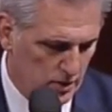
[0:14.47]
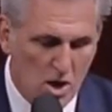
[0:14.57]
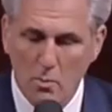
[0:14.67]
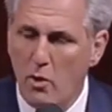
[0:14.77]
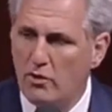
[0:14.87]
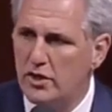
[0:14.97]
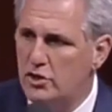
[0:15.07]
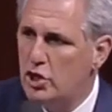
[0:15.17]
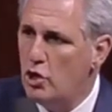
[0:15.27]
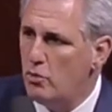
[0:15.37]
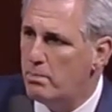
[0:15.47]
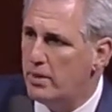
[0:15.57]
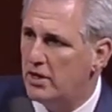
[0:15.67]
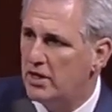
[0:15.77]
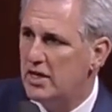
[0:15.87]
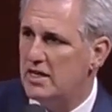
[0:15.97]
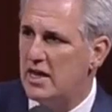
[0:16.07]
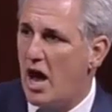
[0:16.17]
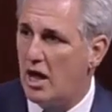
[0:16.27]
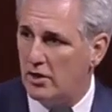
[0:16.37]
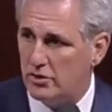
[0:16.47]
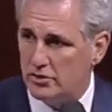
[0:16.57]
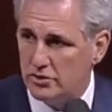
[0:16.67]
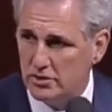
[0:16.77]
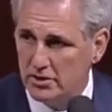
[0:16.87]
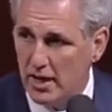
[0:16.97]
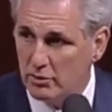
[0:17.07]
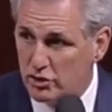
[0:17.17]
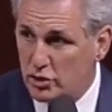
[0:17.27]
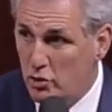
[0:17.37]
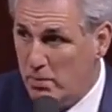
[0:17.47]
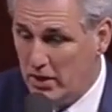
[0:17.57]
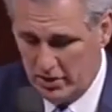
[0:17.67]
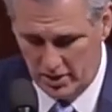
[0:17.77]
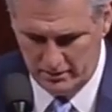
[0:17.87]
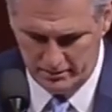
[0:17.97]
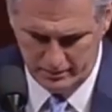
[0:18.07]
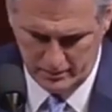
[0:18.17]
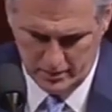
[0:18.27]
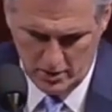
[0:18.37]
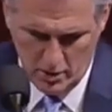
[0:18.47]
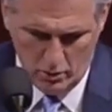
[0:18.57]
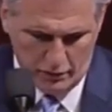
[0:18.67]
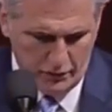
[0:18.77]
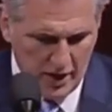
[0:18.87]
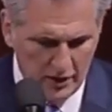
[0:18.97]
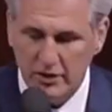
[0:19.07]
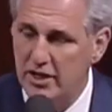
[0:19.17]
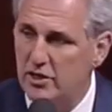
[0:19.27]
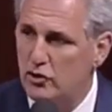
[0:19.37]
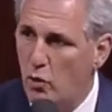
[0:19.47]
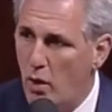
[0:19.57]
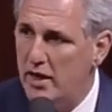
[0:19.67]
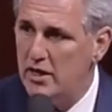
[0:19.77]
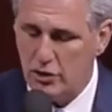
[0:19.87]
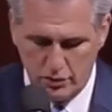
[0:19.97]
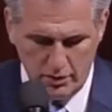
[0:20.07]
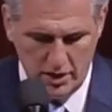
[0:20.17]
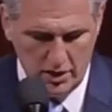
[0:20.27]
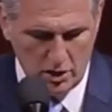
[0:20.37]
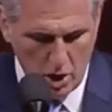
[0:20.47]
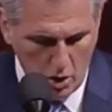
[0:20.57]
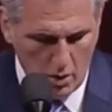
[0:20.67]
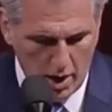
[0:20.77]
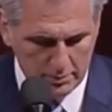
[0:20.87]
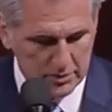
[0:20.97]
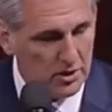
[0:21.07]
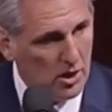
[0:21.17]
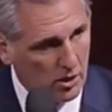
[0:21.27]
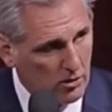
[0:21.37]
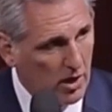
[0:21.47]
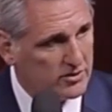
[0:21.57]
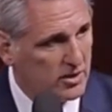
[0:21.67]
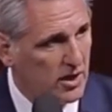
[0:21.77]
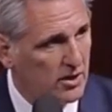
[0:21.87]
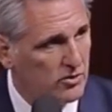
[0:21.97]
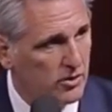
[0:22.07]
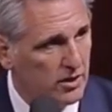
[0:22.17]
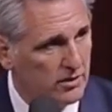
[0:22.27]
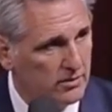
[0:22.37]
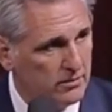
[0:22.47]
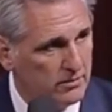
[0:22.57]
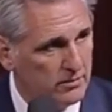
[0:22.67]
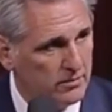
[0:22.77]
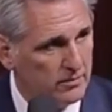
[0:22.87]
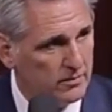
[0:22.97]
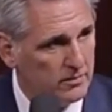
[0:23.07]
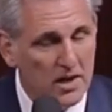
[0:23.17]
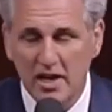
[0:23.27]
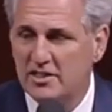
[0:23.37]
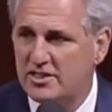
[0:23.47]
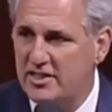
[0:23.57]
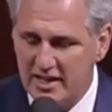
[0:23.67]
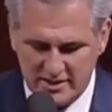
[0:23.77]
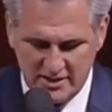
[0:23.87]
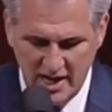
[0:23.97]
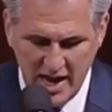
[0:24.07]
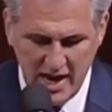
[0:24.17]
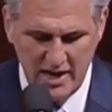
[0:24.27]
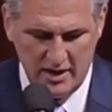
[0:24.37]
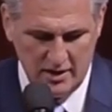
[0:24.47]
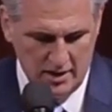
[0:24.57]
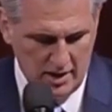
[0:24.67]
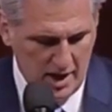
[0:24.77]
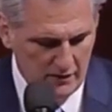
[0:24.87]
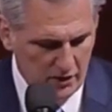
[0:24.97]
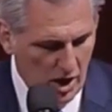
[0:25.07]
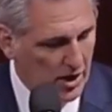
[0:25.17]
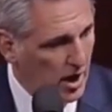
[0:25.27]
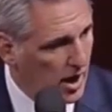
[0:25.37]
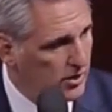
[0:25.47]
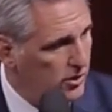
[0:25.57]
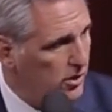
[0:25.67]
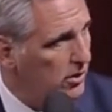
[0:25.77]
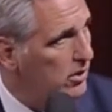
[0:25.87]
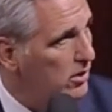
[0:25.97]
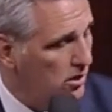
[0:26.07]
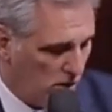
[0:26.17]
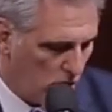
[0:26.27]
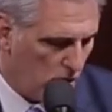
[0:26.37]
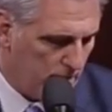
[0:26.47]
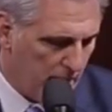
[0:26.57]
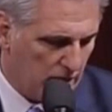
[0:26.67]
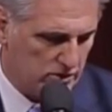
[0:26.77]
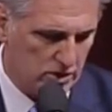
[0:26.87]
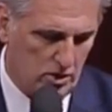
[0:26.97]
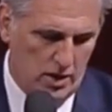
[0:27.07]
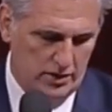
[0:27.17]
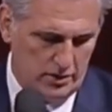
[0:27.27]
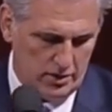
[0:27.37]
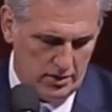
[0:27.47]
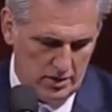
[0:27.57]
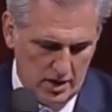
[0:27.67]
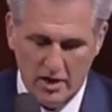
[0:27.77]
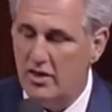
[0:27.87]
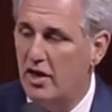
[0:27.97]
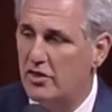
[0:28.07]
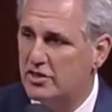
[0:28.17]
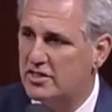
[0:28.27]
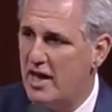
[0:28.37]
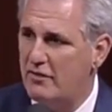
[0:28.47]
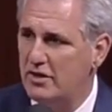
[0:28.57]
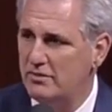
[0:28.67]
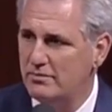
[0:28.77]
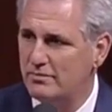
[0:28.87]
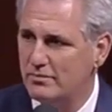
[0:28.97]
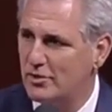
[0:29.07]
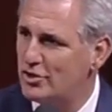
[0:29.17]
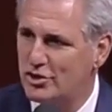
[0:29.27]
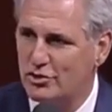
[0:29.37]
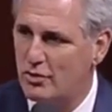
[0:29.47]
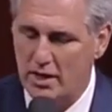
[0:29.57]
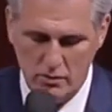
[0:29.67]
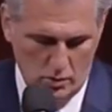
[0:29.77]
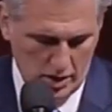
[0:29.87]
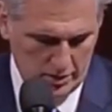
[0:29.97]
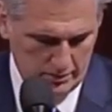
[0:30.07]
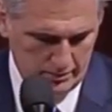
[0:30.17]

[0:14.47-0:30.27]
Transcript: More than $2 billion, that was $2 billion, were funneled into 23 co-ops across the country. 16 have gone under or are about to go under. The other 7, they're just treading water.